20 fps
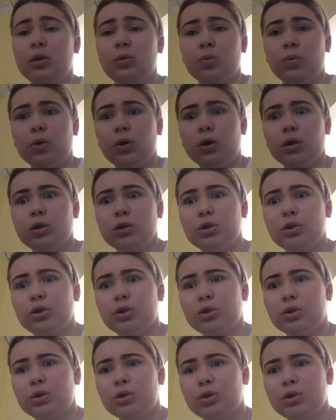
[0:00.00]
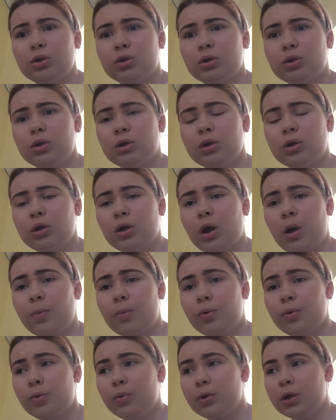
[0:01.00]
what, a
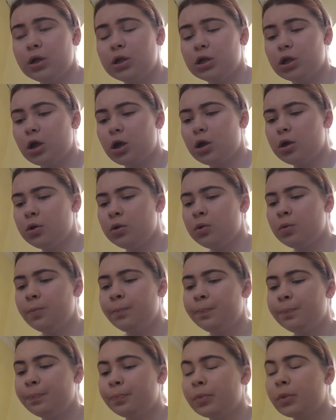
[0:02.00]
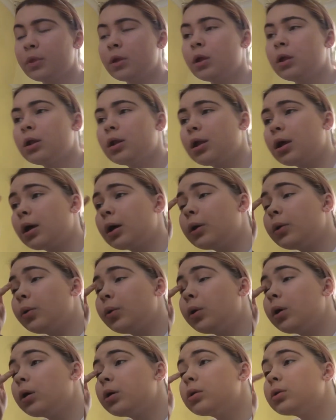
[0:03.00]
couple weeks ago now.
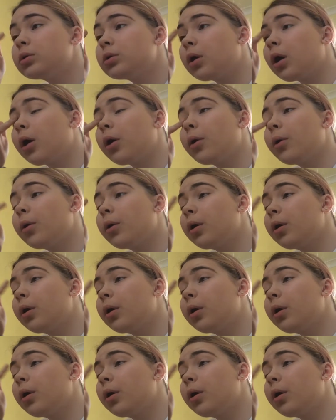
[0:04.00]
So